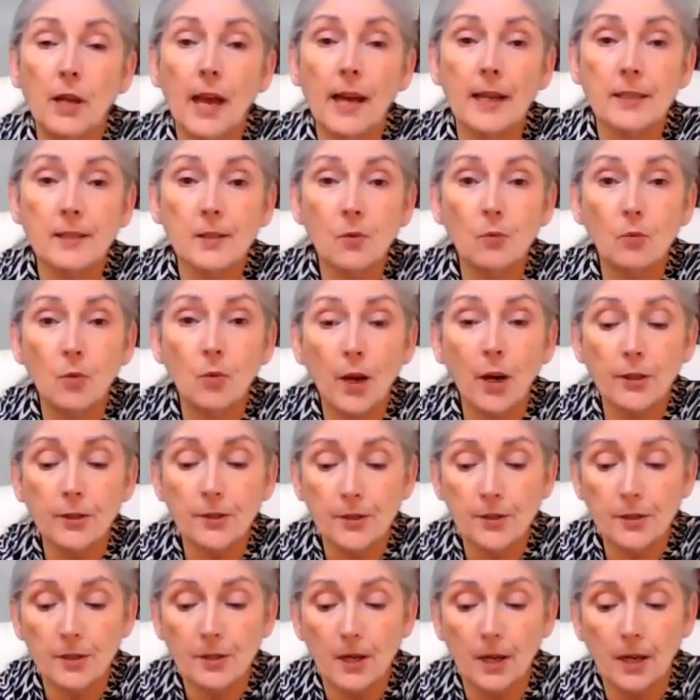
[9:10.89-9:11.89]
as a
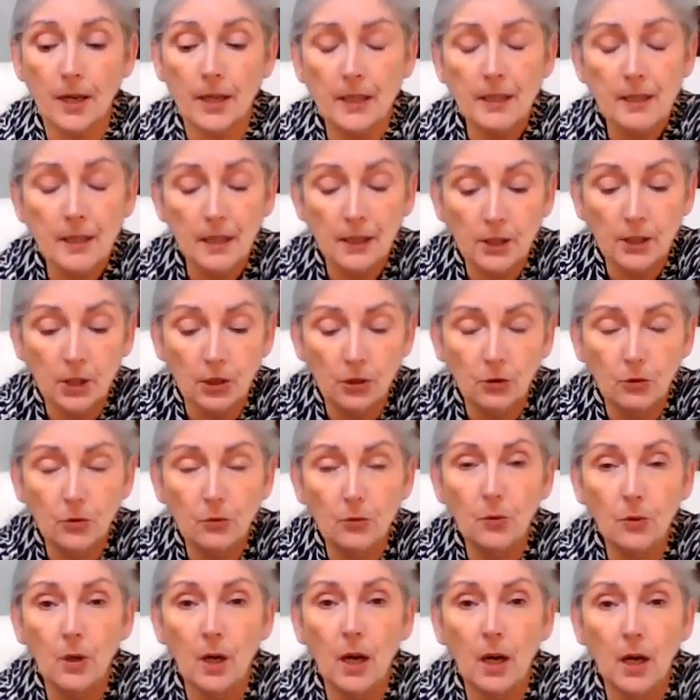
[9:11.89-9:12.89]
water sign,
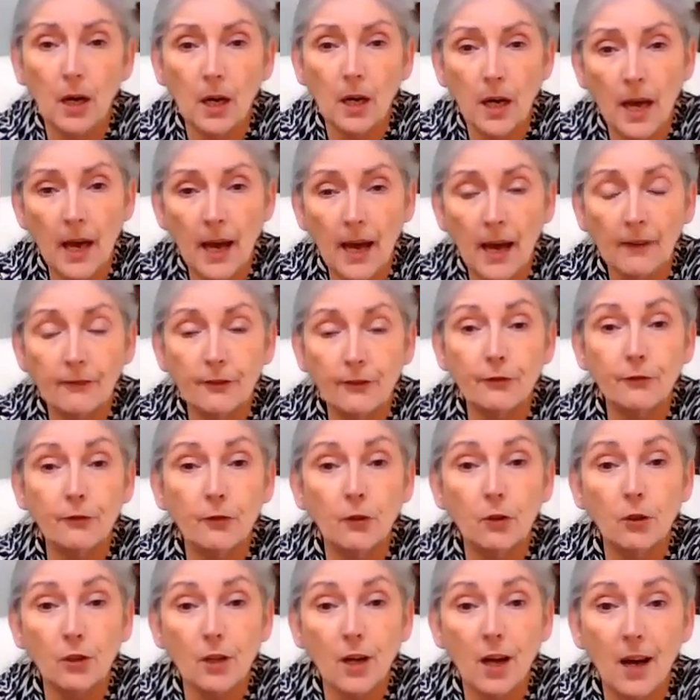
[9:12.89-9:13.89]
you have a
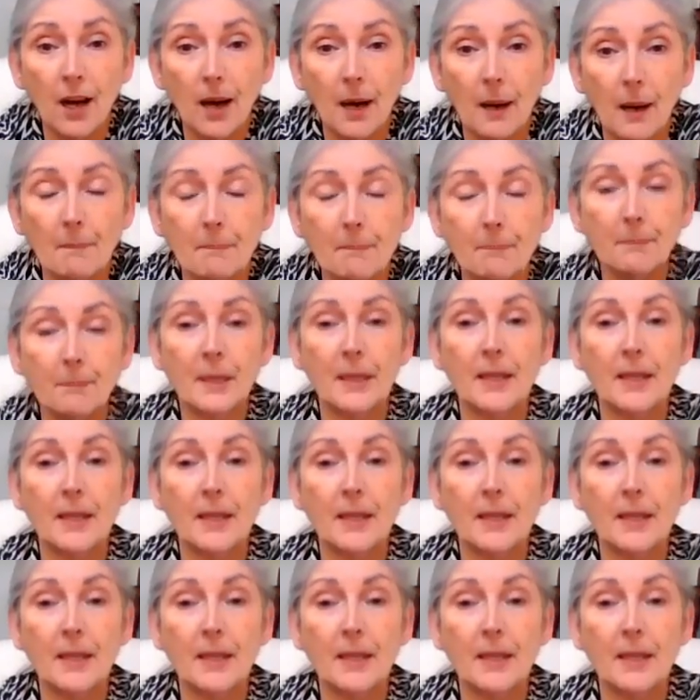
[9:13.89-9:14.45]
full cup,